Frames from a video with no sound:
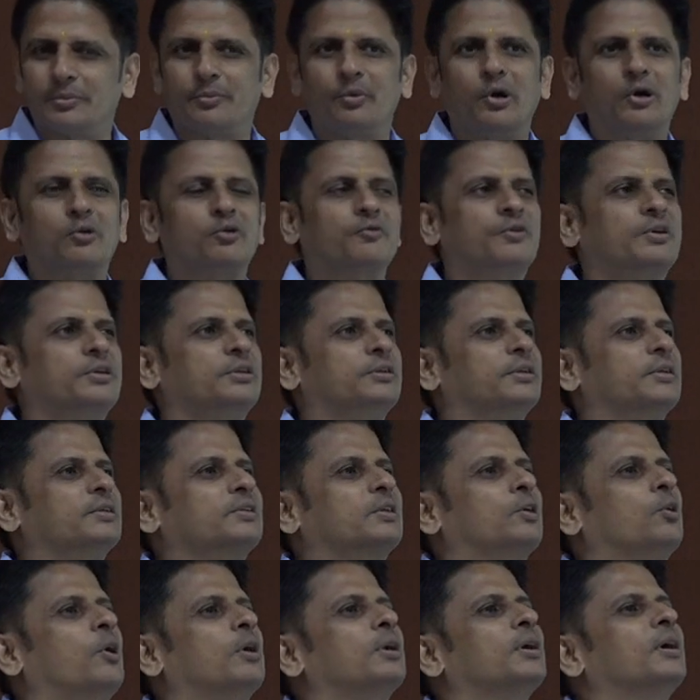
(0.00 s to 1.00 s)
brought opportunity as
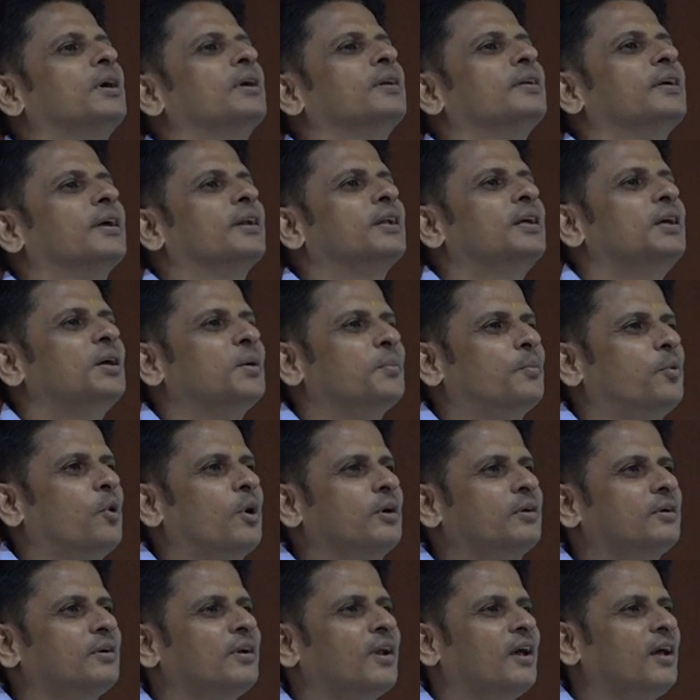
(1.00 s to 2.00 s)
God earlier
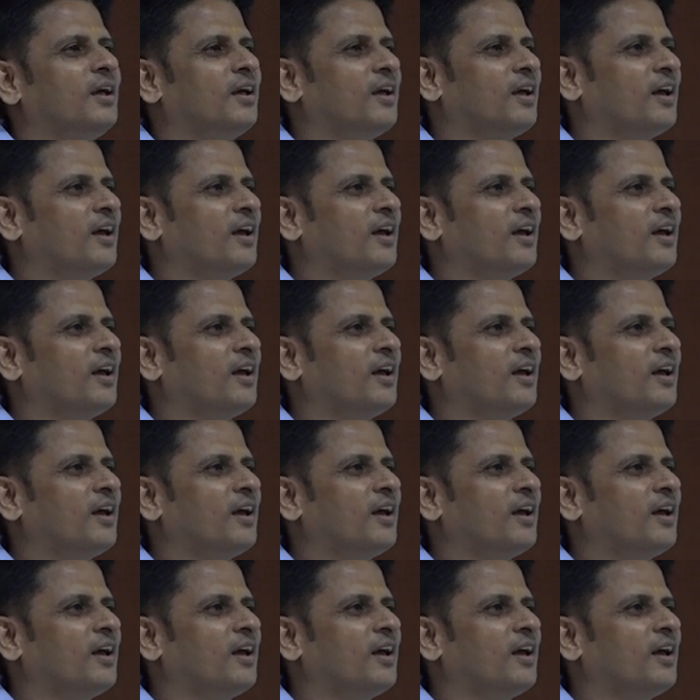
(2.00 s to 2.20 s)
brought